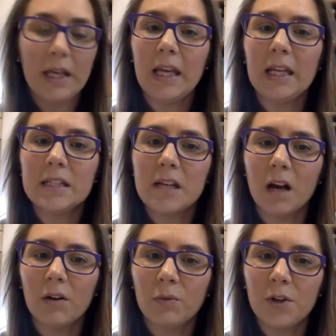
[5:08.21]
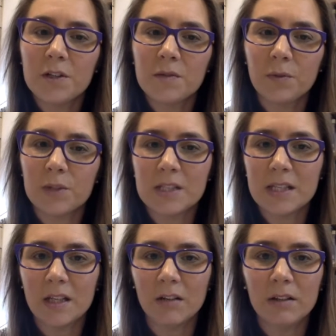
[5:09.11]
in Dark Roots, which is a
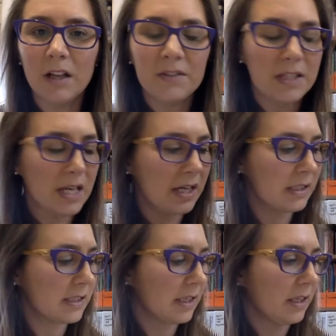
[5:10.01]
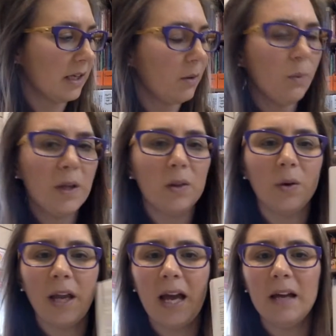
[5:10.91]
Year 11 text, we
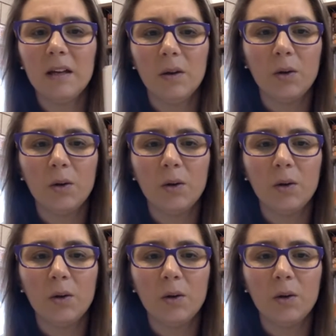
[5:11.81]
look at,